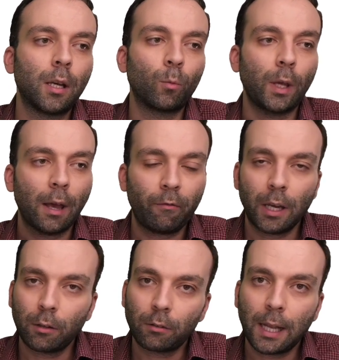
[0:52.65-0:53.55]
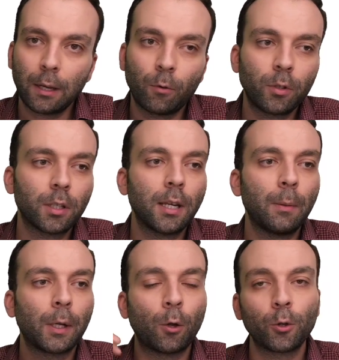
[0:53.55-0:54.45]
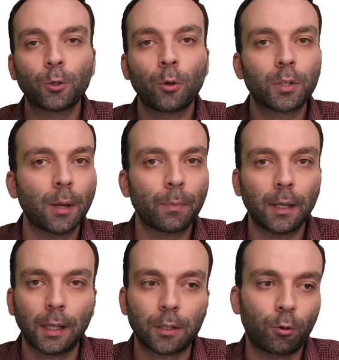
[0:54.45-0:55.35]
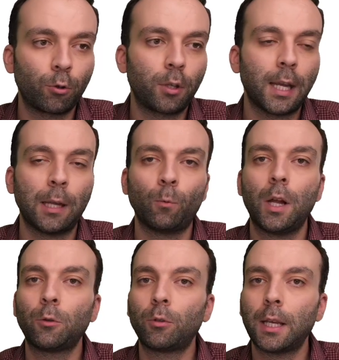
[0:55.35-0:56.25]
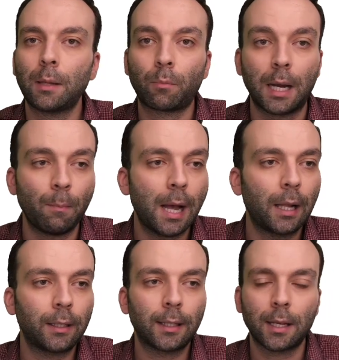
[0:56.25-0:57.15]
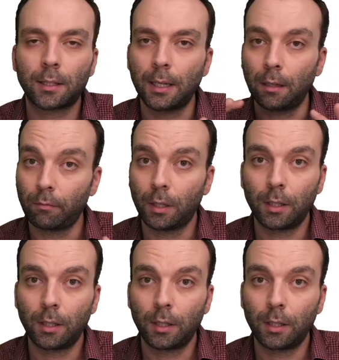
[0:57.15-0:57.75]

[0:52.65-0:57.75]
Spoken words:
We have regular languages there, but also something like 0 to the n, 1 to the n, primality testing.